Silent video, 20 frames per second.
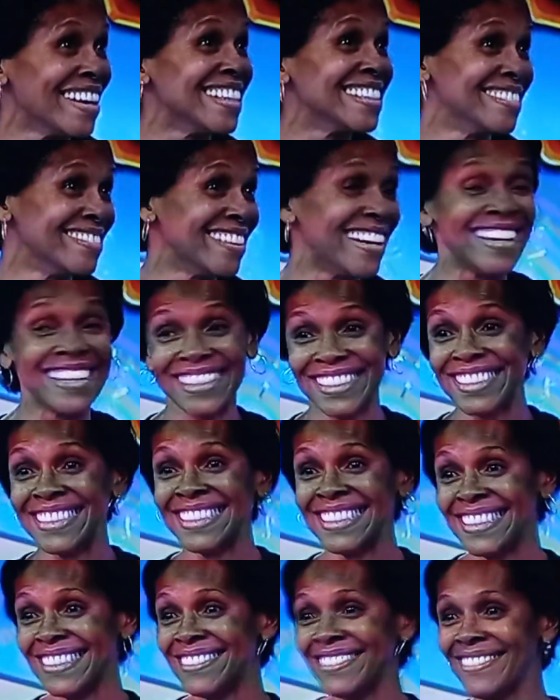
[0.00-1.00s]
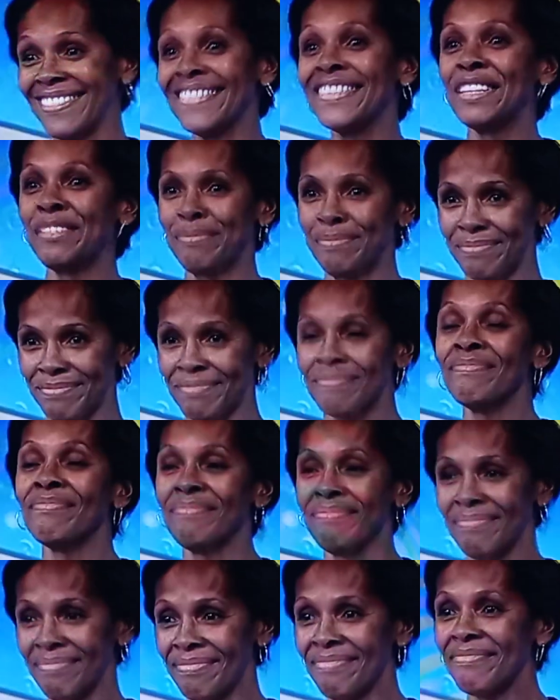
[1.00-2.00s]
right, something. Right, right. Uh,
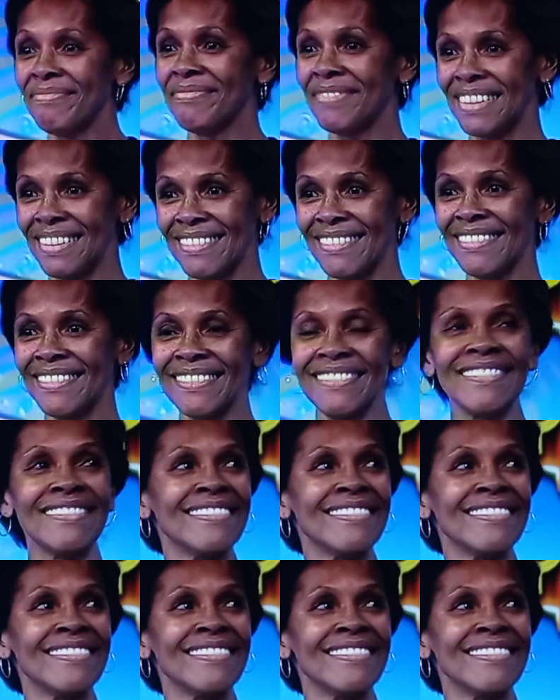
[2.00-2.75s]
you can get around on the